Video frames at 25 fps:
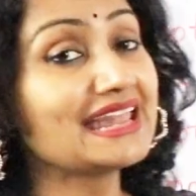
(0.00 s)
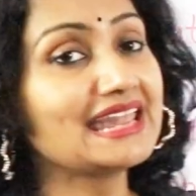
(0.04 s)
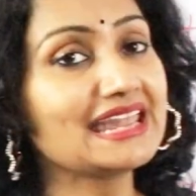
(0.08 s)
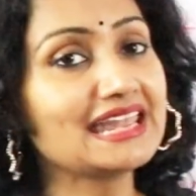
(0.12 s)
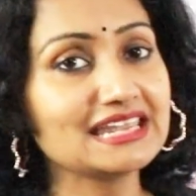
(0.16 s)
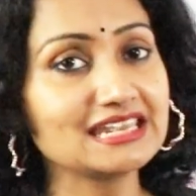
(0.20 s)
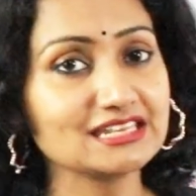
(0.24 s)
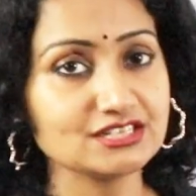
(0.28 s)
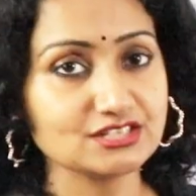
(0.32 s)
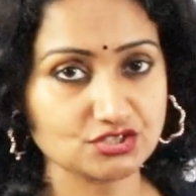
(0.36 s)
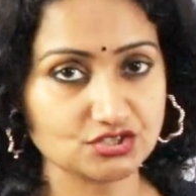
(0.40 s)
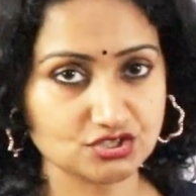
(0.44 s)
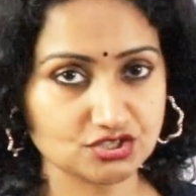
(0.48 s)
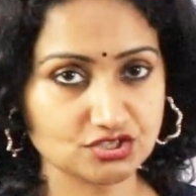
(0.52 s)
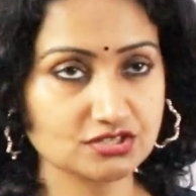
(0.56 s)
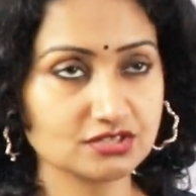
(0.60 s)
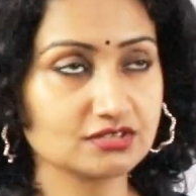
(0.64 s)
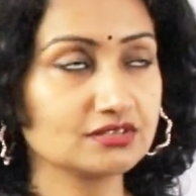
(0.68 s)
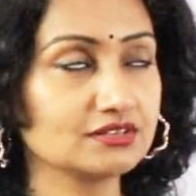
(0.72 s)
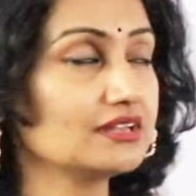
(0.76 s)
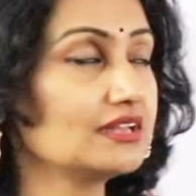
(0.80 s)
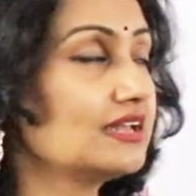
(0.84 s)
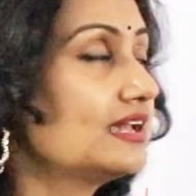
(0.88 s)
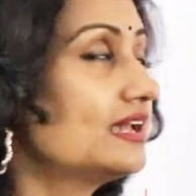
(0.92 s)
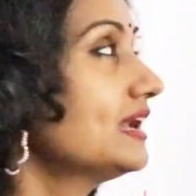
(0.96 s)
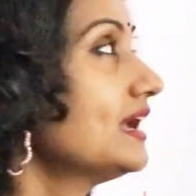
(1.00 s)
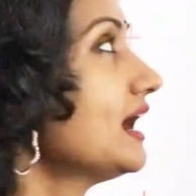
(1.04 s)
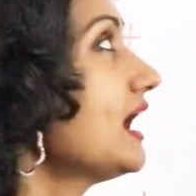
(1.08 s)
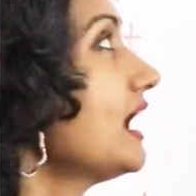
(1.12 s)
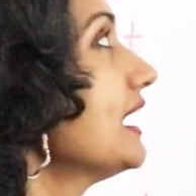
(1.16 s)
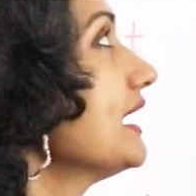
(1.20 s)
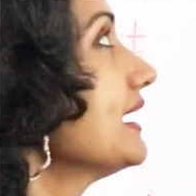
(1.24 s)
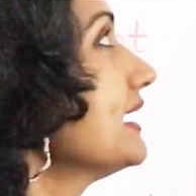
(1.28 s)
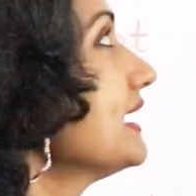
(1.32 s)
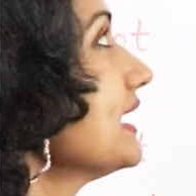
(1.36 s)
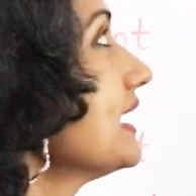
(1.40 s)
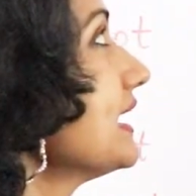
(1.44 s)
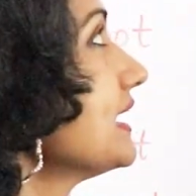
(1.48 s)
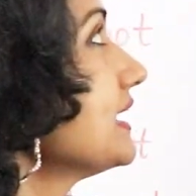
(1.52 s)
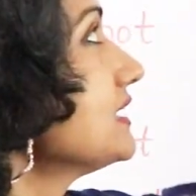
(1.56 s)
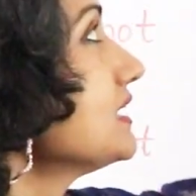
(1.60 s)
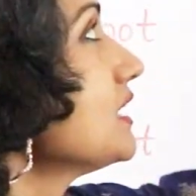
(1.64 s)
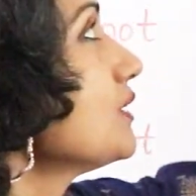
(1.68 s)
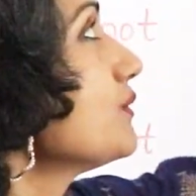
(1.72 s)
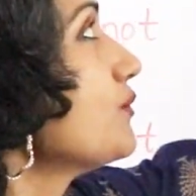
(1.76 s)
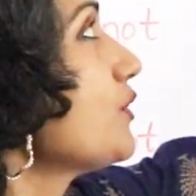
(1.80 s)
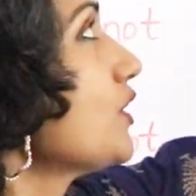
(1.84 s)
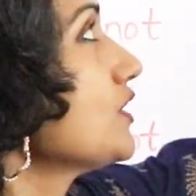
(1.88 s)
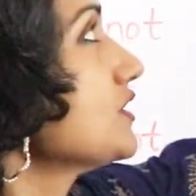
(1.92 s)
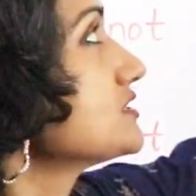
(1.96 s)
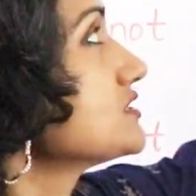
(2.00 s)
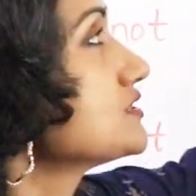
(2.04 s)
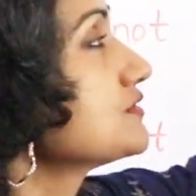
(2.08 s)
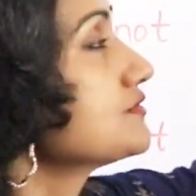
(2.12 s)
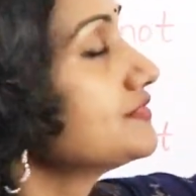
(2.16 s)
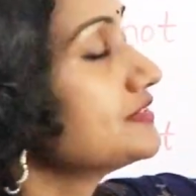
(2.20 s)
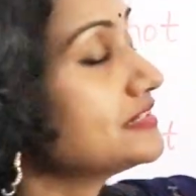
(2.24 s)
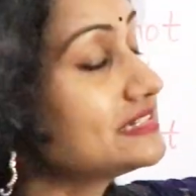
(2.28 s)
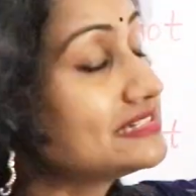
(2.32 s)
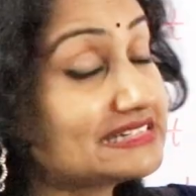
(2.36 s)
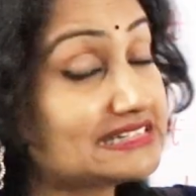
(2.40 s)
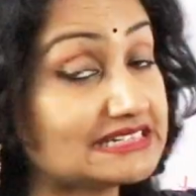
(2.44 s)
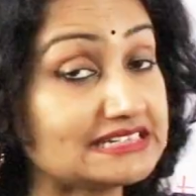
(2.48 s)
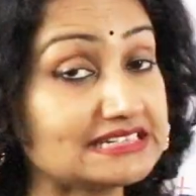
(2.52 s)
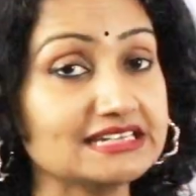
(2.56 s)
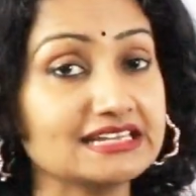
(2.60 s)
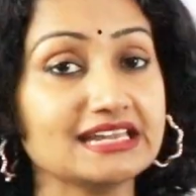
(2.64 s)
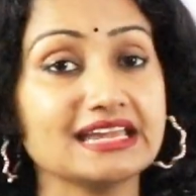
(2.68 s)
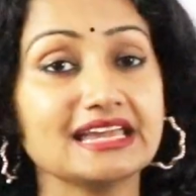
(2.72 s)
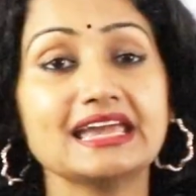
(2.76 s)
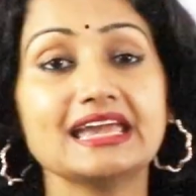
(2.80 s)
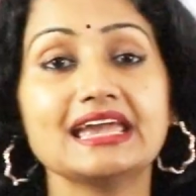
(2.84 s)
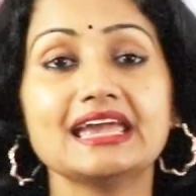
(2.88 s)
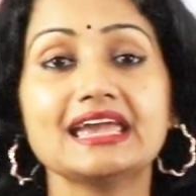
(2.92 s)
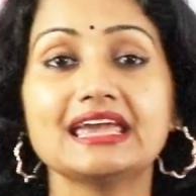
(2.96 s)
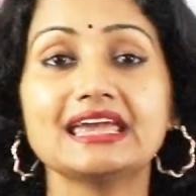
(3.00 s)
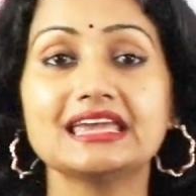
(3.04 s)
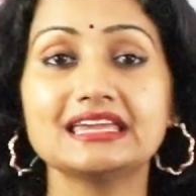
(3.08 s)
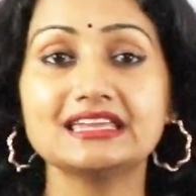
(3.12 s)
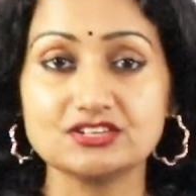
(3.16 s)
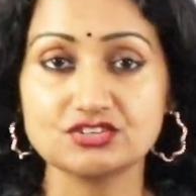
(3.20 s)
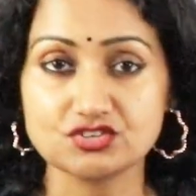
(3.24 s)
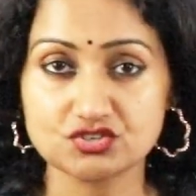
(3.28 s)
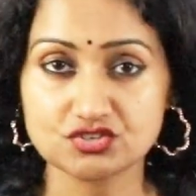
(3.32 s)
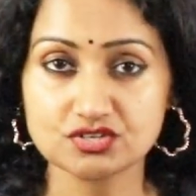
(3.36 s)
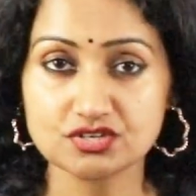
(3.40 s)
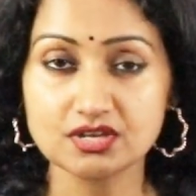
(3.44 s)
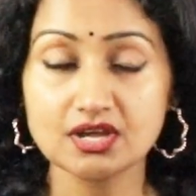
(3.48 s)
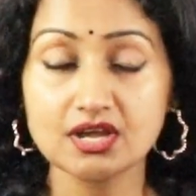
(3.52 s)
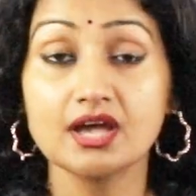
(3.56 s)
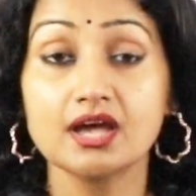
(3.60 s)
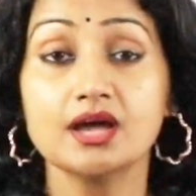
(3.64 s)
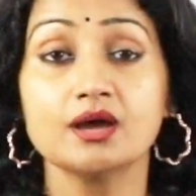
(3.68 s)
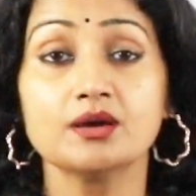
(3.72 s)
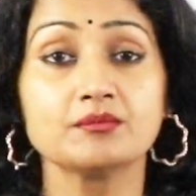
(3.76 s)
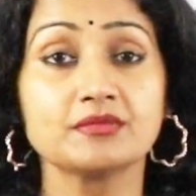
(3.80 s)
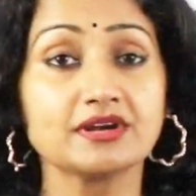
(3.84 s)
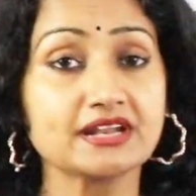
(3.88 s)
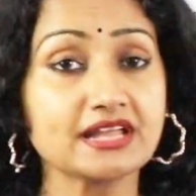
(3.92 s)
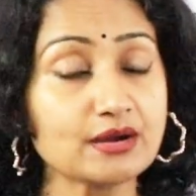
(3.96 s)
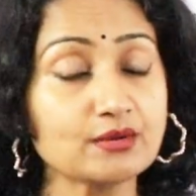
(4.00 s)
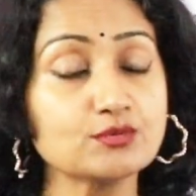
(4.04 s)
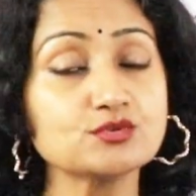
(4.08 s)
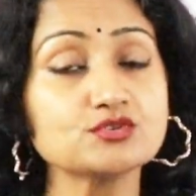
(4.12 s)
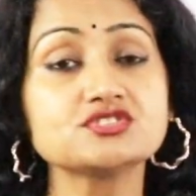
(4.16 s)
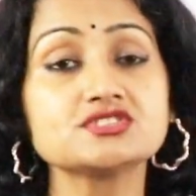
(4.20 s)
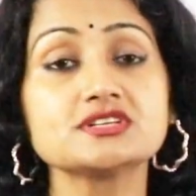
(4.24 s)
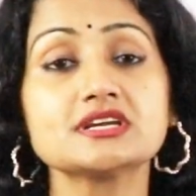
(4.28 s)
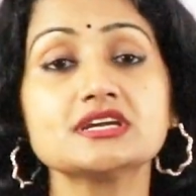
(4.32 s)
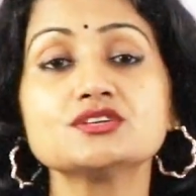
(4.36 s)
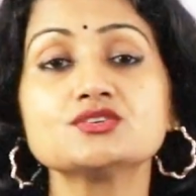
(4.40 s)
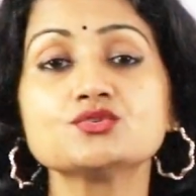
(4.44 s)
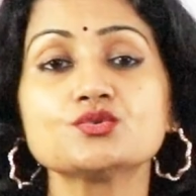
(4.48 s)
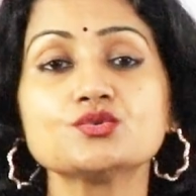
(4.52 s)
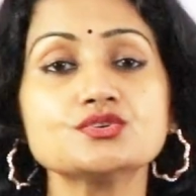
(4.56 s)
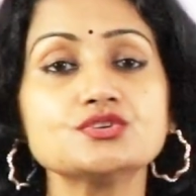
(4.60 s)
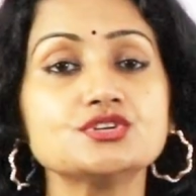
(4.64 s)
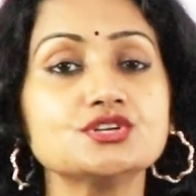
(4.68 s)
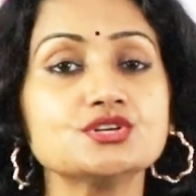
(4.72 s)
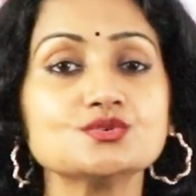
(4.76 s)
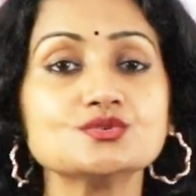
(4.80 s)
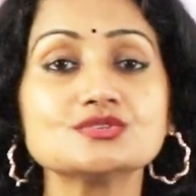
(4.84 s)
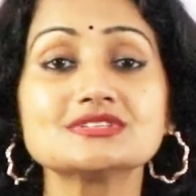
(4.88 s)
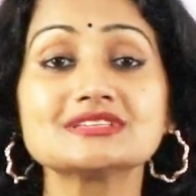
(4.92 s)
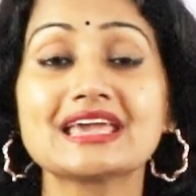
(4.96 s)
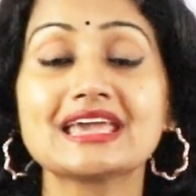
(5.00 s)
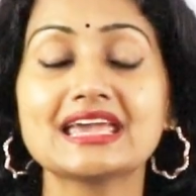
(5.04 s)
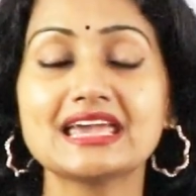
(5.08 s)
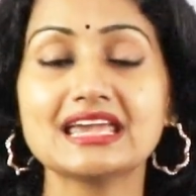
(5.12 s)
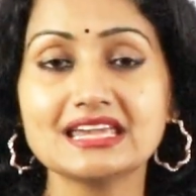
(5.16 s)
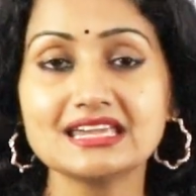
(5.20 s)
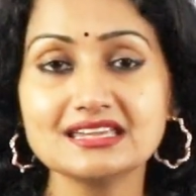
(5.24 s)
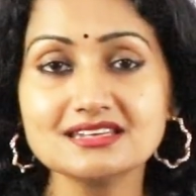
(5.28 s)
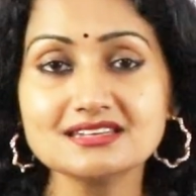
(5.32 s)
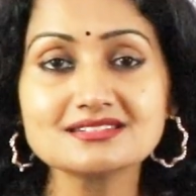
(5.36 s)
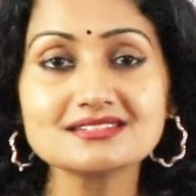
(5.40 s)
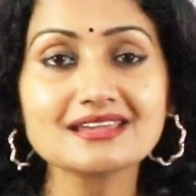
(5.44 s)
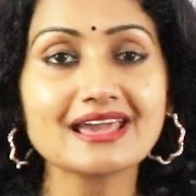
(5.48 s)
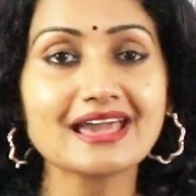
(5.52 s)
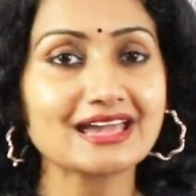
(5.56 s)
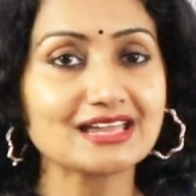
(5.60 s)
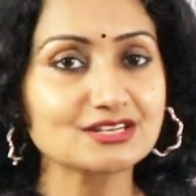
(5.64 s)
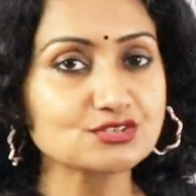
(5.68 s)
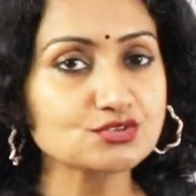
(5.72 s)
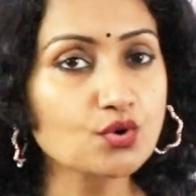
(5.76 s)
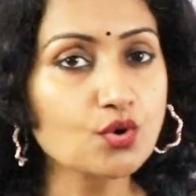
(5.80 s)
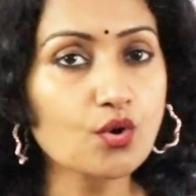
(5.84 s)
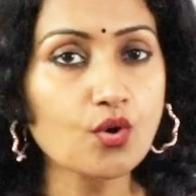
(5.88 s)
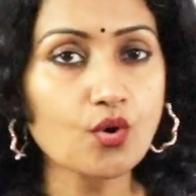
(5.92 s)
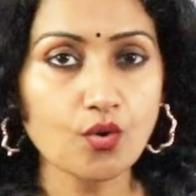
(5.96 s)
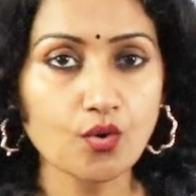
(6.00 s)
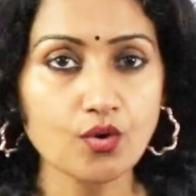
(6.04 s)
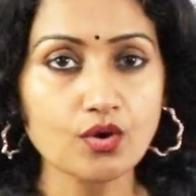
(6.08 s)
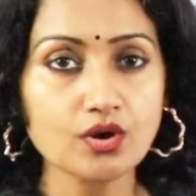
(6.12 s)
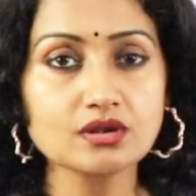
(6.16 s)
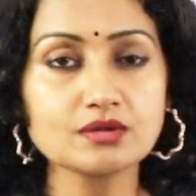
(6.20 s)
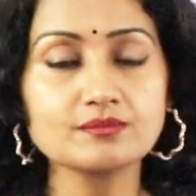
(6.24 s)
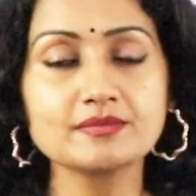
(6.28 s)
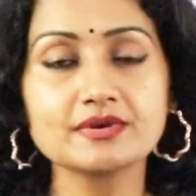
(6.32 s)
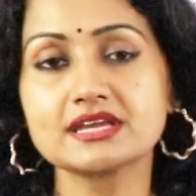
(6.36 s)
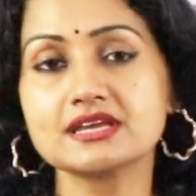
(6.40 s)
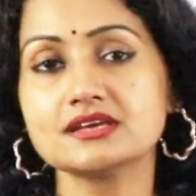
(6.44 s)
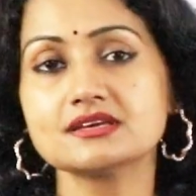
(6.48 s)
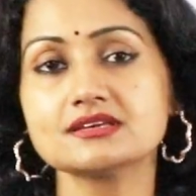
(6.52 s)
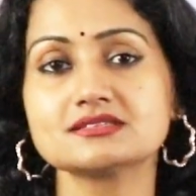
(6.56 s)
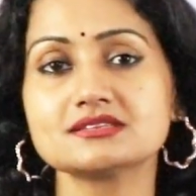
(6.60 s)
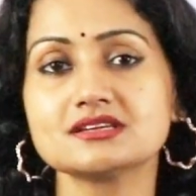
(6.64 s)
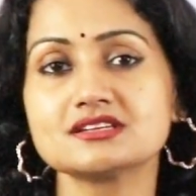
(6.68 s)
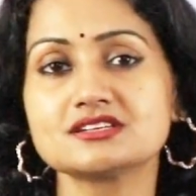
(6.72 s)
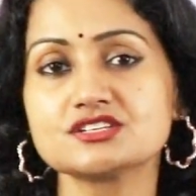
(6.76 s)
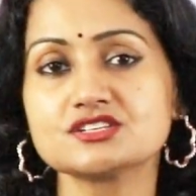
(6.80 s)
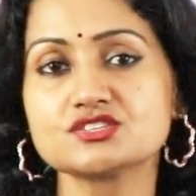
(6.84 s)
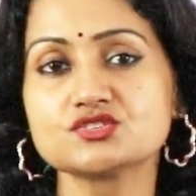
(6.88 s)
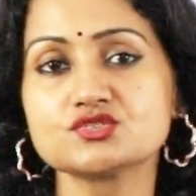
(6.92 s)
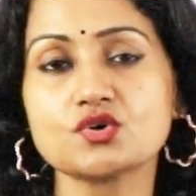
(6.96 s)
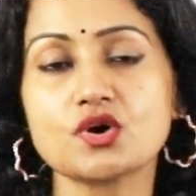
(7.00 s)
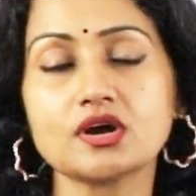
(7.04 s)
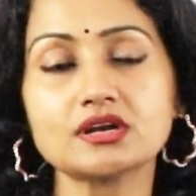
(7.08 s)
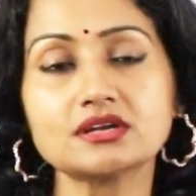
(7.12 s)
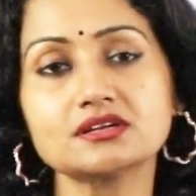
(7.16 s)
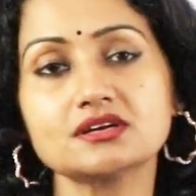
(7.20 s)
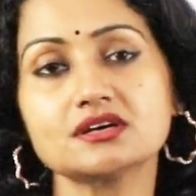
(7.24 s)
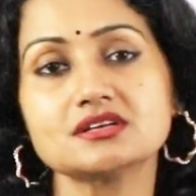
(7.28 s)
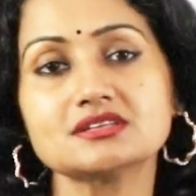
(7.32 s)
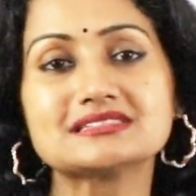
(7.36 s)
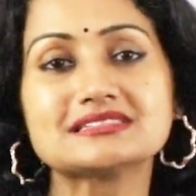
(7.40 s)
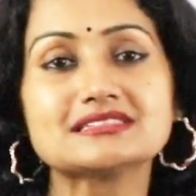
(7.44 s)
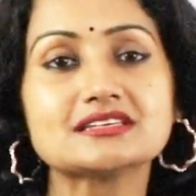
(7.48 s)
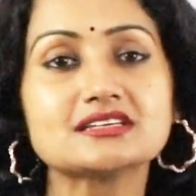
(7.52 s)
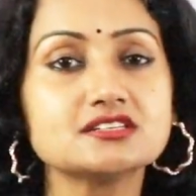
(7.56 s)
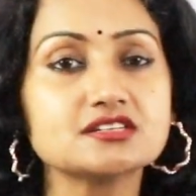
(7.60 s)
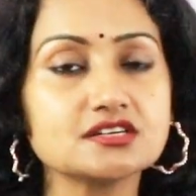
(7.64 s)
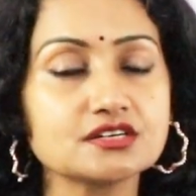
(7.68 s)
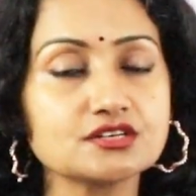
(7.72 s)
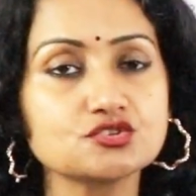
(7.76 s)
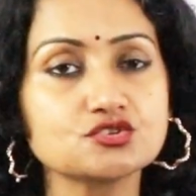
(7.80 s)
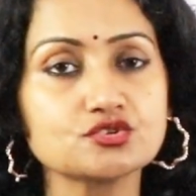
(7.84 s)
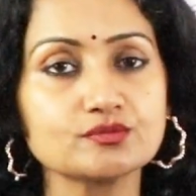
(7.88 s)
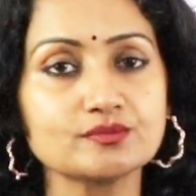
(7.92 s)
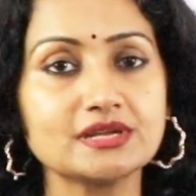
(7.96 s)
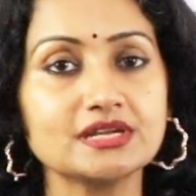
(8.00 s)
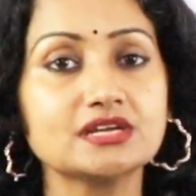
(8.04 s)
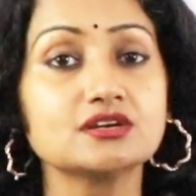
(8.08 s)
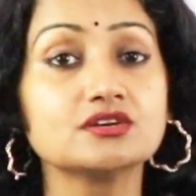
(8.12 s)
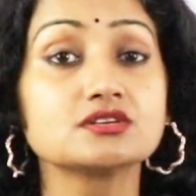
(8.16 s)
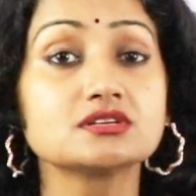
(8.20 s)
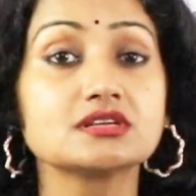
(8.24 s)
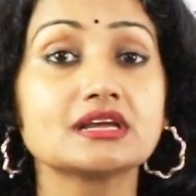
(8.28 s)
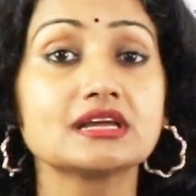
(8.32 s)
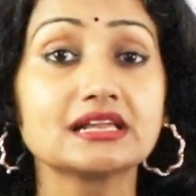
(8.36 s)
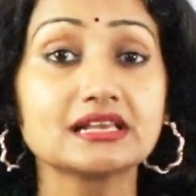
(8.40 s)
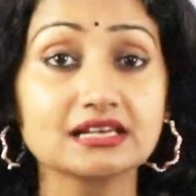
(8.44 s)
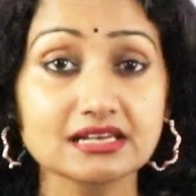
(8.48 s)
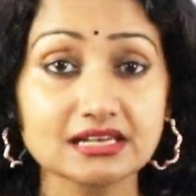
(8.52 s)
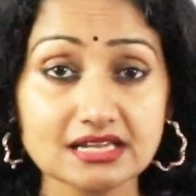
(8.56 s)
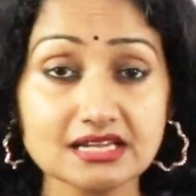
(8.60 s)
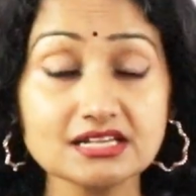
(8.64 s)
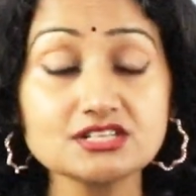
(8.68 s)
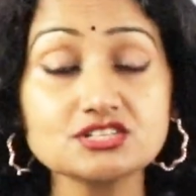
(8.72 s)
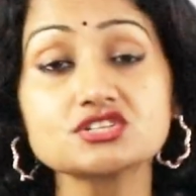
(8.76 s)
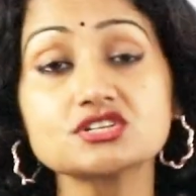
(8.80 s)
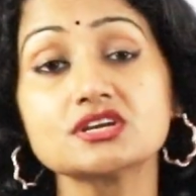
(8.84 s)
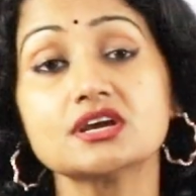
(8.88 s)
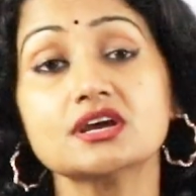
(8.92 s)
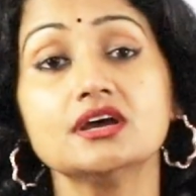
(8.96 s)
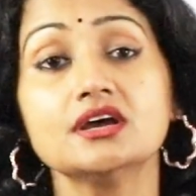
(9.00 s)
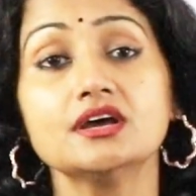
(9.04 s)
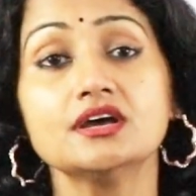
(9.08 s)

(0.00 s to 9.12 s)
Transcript: ain't, AIN apostrophe T, ain't. But I would say don't use ain't at all, because it is not considered to be good English.